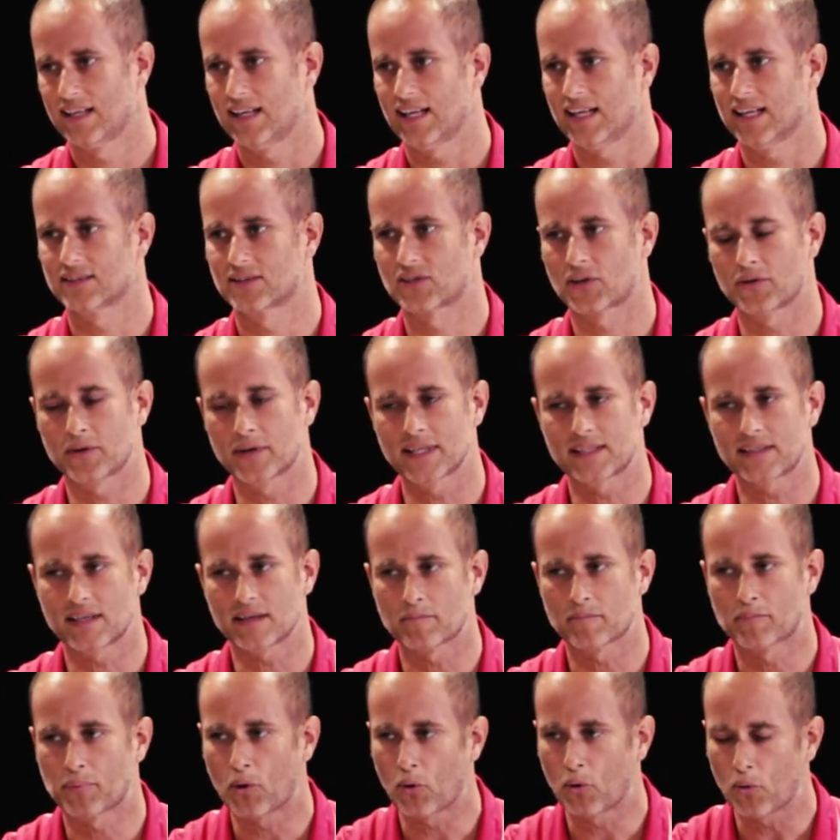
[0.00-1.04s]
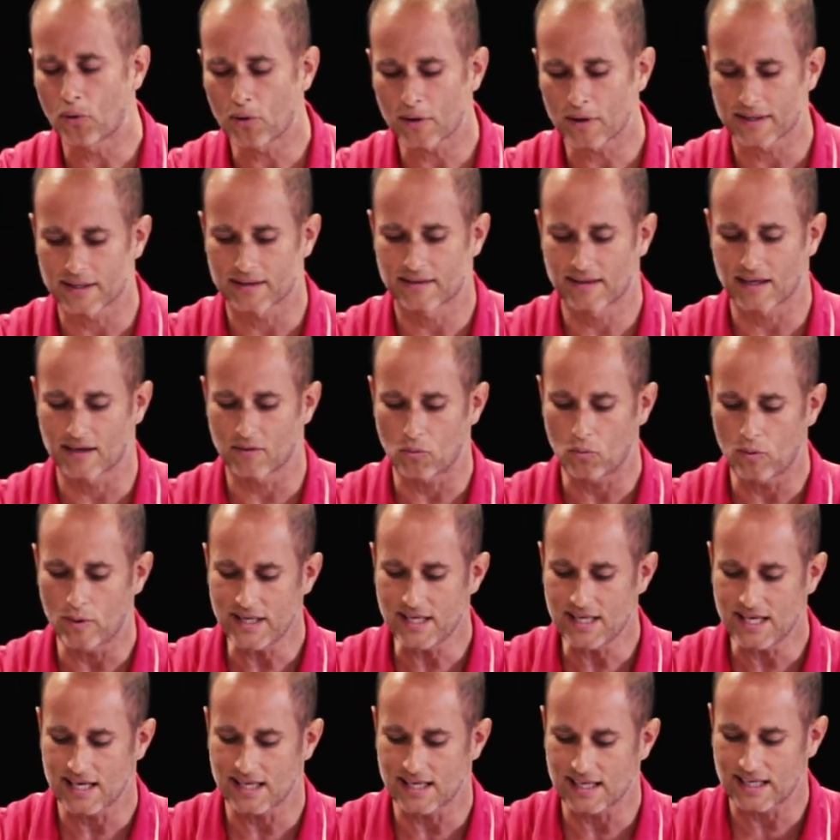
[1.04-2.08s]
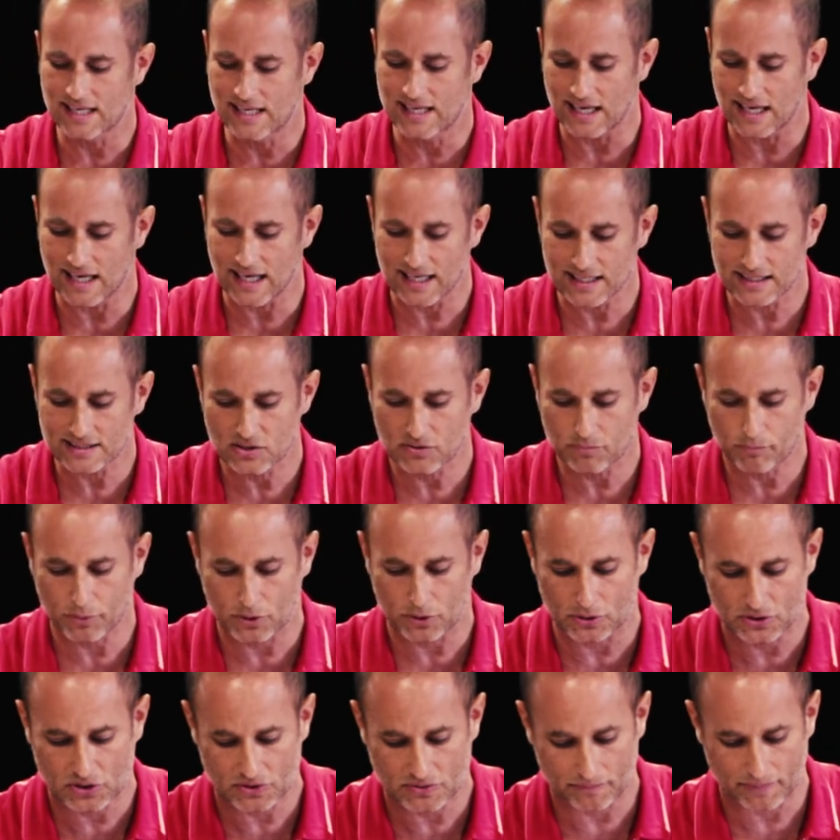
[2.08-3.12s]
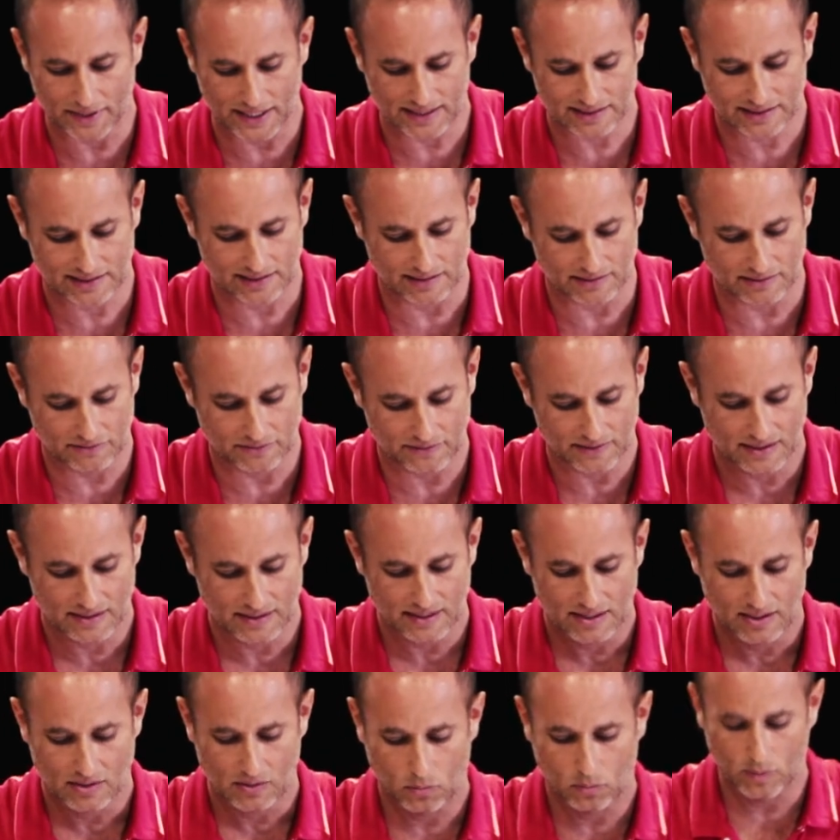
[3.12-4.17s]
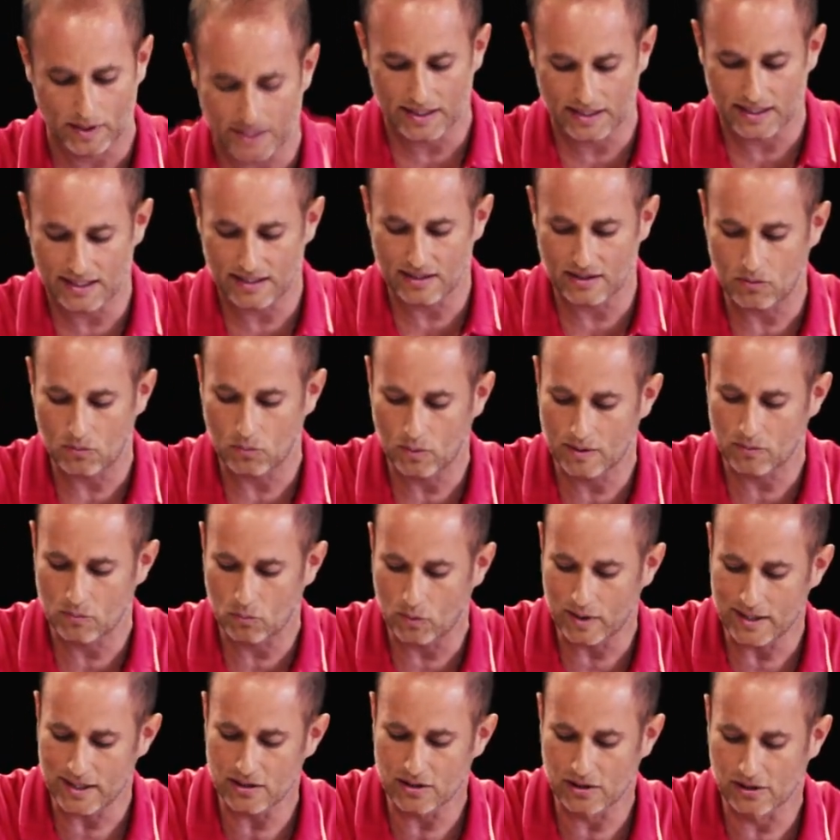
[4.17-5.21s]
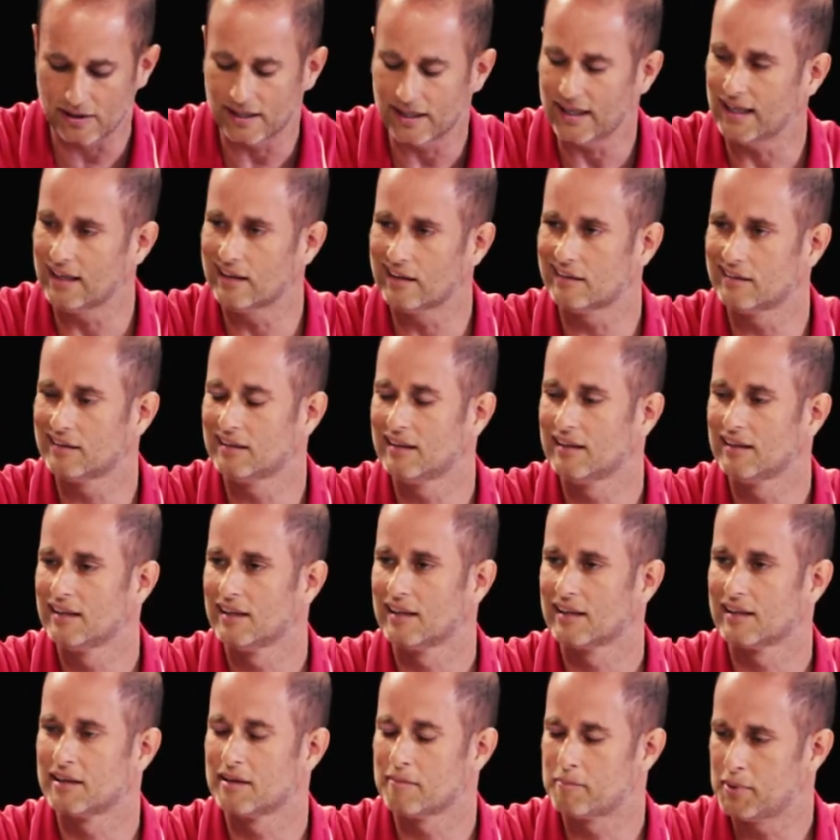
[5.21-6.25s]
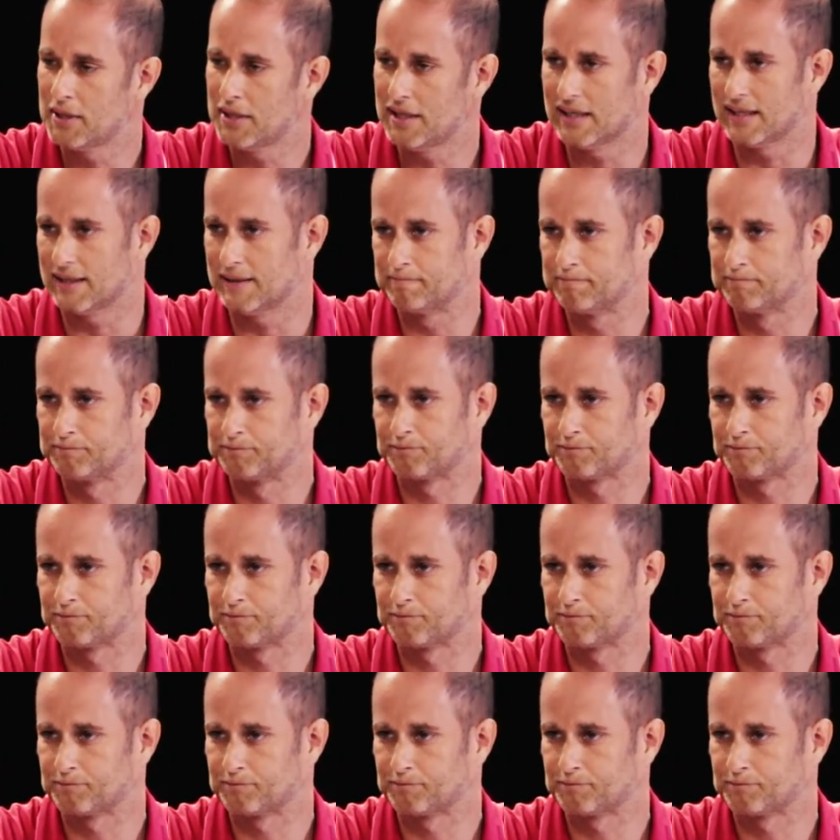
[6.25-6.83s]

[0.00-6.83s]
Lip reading: And so it's important that we get God's perspective when we are in the pit.